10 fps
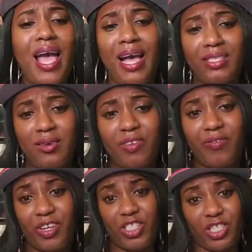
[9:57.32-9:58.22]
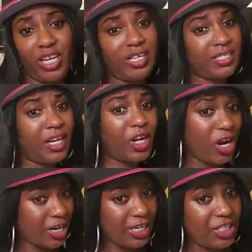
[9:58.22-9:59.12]
As observation is
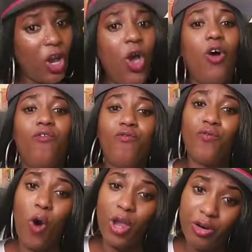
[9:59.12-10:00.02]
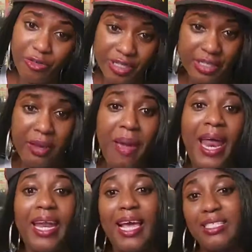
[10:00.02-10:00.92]
encouraged, voyeurism
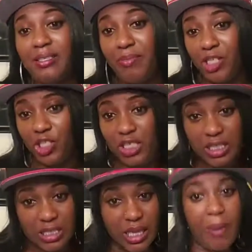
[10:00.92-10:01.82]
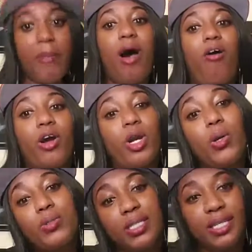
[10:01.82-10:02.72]
and exhibitionism are
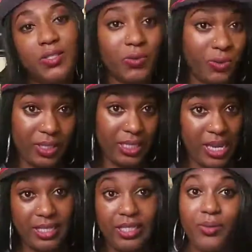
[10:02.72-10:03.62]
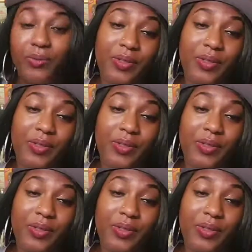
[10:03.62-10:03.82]
closely associated